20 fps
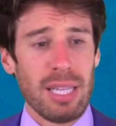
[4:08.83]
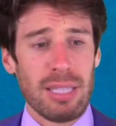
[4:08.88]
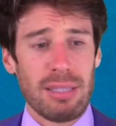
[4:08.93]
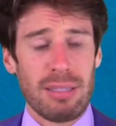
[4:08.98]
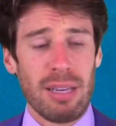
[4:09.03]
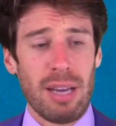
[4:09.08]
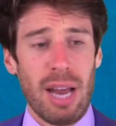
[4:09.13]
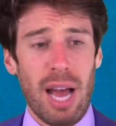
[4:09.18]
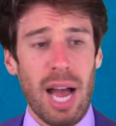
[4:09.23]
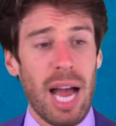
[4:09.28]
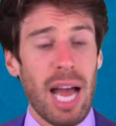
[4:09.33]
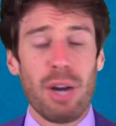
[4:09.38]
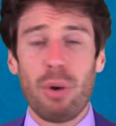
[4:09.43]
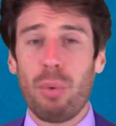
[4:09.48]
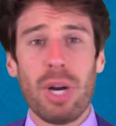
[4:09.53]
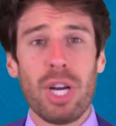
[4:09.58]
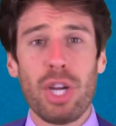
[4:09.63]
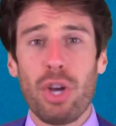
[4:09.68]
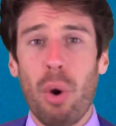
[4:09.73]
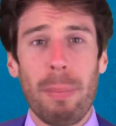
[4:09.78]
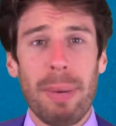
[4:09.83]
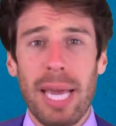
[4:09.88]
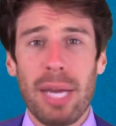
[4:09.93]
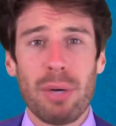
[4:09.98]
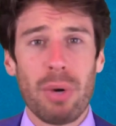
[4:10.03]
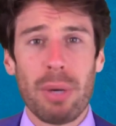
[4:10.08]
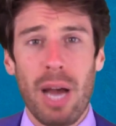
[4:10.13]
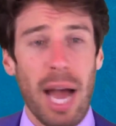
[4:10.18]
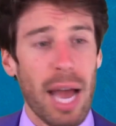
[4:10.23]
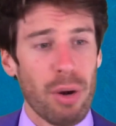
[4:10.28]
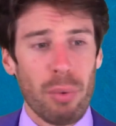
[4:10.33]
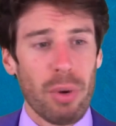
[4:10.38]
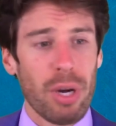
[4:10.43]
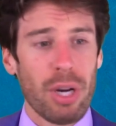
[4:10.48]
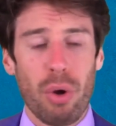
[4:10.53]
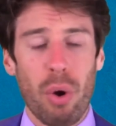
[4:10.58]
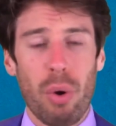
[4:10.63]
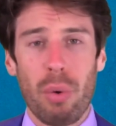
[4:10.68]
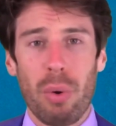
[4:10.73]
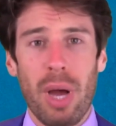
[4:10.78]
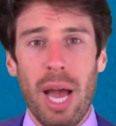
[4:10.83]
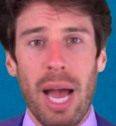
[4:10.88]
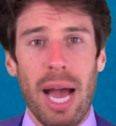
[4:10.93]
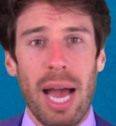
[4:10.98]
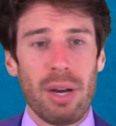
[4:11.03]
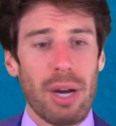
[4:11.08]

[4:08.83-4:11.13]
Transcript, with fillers: listen, I don't want to go bankrupt. I don't want to go.